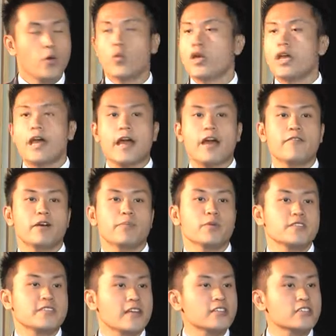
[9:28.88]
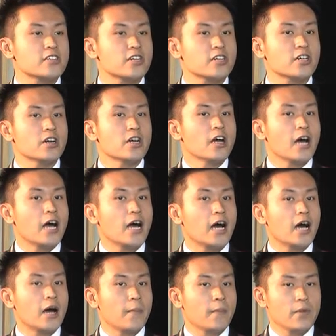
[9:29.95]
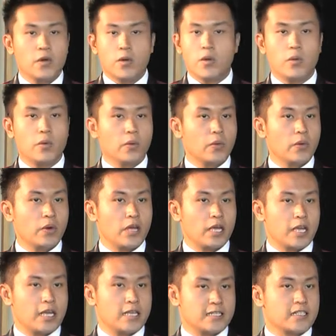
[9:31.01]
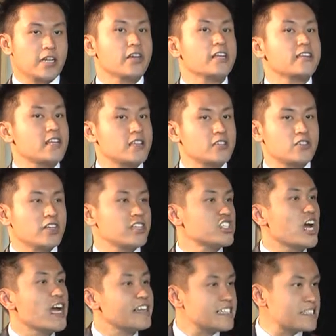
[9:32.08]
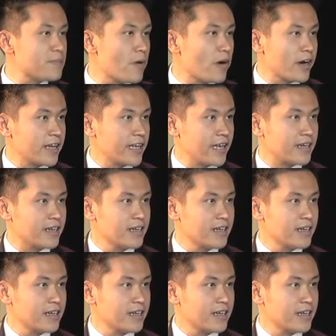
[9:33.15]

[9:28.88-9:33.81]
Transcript: We have a presenter who is targeting to the Chinese market.